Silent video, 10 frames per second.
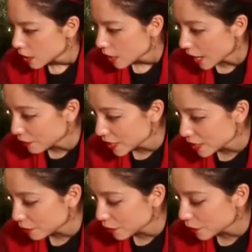I have an
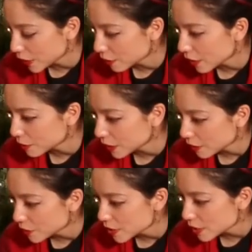idea for a video. I would
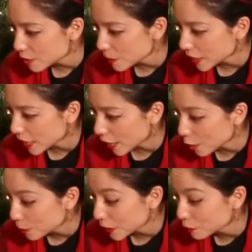love to see you make an
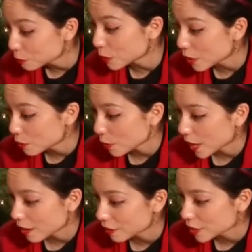airplane
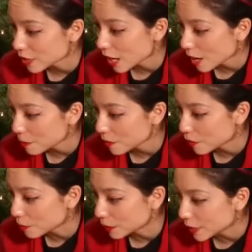runway on the top of a
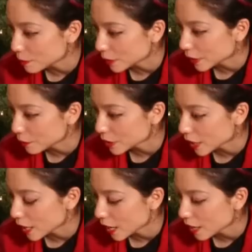blimp like what they
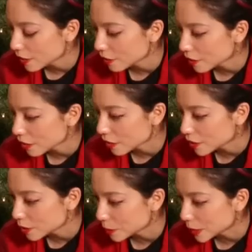had on the
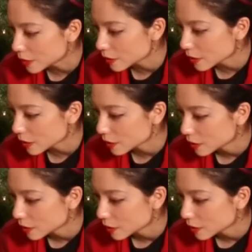Thunderbirds.